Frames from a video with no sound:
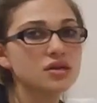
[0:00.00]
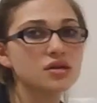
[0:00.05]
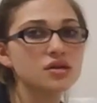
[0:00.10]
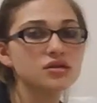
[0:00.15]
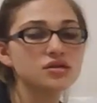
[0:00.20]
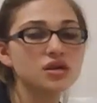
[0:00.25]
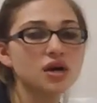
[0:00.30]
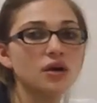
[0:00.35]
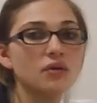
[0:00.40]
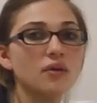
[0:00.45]

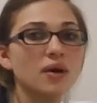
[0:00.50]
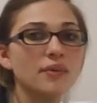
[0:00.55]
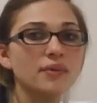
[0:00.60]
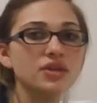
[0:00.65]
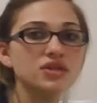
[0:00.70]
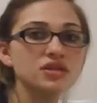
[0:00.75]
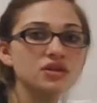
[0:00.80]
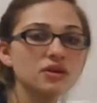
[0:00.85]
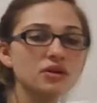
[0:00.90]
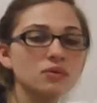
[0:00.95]
So when
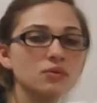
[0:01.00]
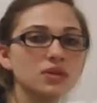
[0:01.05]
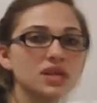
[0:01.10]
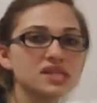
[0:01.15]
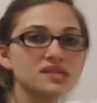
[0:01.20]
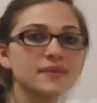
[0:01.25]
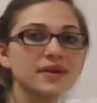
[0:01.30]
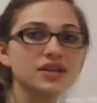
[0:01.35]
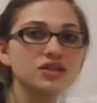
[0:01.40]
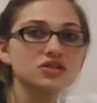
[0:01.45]
we do it,
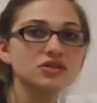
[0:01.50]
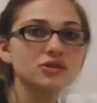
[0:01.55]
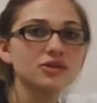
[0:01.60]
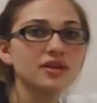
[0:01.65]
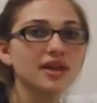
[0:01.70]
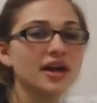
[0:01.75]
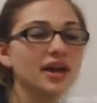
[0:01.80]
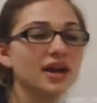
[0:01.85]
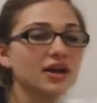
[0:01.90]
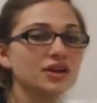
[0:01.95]
let's make sure
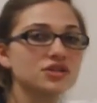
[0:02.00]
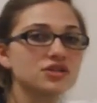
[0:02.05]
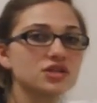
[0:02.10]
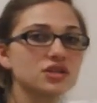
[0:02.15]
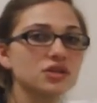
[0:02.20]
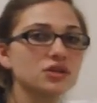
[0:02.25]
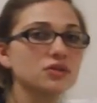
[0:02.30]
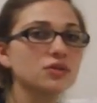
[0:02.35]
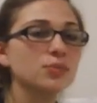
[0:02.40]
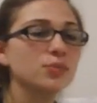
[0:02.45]
that our
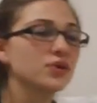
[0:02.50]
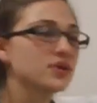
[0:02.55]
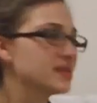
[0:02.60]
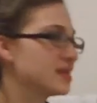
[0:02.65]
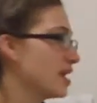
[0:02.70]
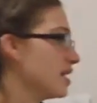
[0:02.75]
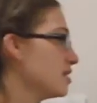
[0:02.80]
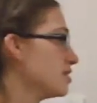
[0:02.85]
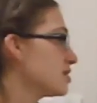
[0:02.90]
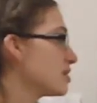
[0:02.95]

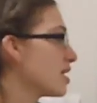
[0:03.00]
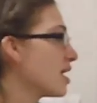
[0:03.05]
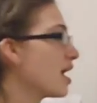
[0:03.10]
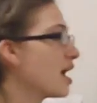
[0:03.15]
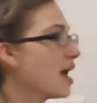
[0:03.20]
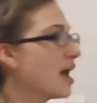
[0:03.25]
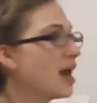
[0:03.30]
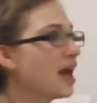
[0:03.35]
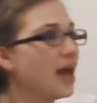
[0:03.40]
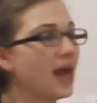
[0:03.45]
2%
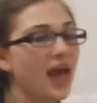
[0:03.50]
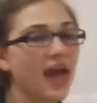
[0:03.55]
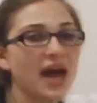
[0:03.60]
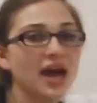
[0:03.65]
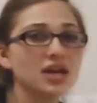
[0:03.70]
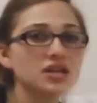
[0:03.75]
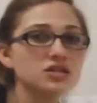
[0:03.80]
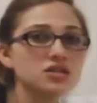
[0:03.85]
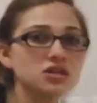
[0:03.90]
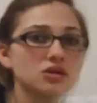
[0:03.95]

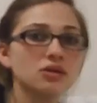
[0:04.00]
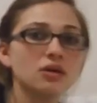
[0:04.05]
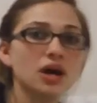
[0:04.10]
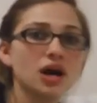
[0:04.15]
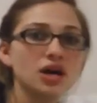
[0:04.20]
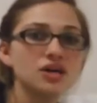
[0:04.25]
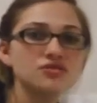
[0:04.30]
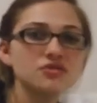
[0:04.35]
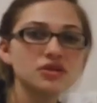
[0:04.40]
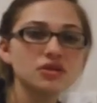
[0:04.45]
add to
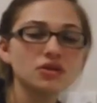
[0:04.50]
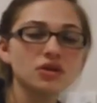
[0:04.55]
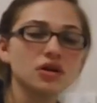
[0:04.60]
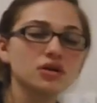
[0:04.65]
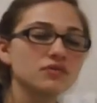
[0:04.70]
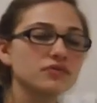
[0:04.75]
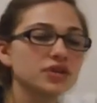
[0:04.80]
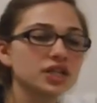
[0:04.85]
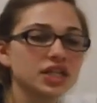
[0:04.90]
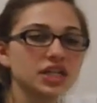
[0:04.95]
100
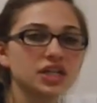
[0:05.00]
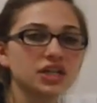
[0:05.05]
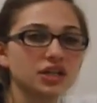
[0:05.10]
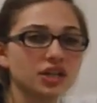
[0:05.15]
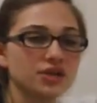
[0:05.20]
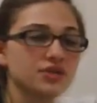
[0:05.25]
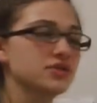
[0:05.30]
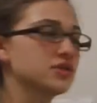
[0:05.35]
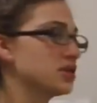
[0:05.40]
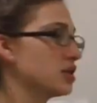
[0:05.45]
or really
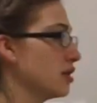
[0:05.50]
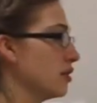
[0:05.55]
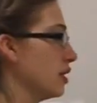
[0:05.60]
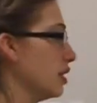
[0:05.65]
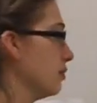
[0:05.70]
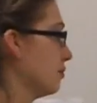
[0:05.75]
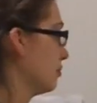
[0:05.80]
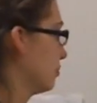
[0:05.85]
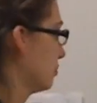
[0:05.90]
close to it.